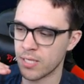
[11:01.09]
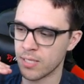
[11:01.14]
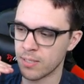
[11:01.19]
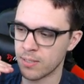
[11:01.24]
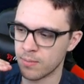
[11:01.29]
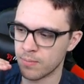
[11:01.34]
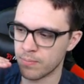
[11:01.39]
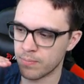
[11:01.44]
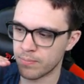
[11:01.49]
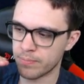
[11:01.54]

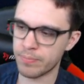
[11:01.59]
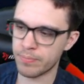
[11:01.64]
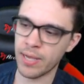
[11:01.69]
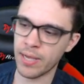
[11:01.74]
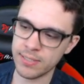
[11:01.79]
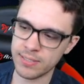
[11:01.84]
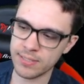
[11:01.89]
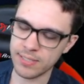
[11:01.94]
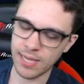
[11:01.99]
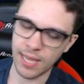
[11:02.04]
one of
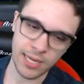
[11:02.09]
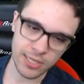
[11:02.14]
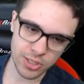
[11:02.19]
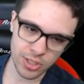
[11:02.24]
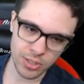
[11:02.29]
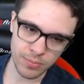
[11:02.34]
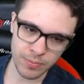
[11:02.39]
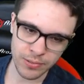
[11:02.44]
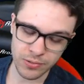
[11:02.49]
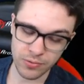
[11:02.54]
the
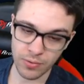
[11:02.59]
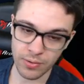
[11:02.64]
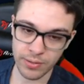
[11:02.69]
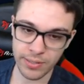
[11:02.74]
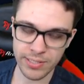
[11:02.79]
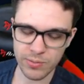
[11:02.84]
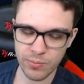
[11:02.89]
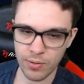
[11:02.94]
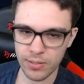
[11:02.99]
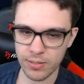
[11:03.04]
best
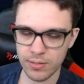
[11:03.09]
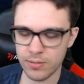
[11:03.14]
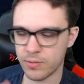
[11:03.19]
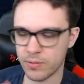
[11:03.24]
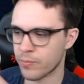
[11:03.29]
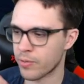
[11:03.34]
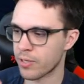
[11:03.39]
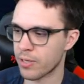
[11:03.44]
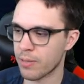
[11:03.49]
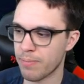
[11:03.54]

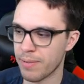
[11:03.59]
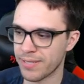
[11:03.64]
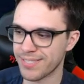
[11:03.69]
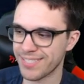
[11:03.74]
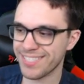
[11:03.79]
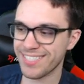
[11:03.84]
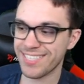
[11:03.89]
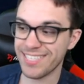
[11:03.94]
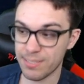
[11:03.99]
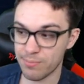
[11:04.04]
attributes, or at least
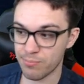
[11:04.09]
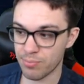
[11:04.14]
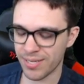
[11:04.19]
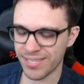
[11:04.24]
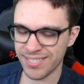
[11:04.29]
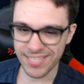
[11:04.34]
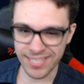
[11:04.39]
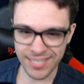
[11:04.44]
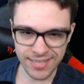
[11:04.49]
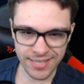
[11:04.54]
one, one
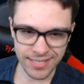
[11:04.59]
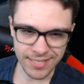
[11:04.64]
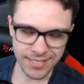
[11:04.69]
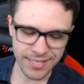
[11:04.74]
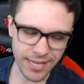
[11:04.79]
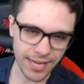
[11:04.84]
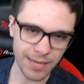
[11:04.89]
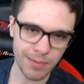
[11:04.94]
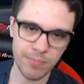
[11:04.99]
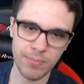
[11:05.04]
best
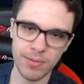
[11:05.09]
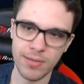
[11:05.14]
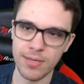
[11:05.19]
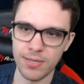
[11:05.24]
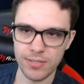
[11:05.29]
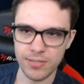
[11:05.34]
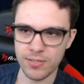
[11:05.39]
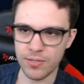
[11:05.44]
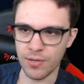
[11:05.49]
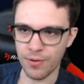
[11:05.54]
Keyblades
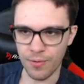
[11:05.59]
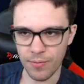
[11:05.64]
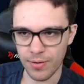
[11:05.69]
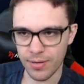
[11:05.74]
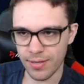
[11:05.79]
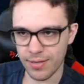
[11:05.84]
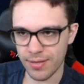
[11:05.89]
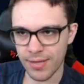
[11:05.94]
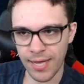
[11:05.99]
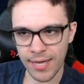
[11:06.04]
in the
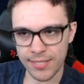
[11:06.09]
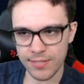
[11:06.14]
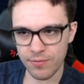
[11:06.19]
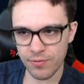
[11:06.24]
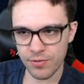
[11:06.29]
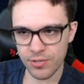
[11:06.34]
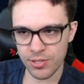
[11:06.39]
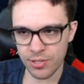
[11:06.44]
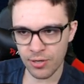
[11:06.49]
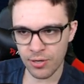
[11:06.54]
game.
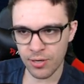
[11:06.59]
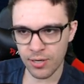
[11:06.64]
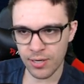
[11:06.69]
So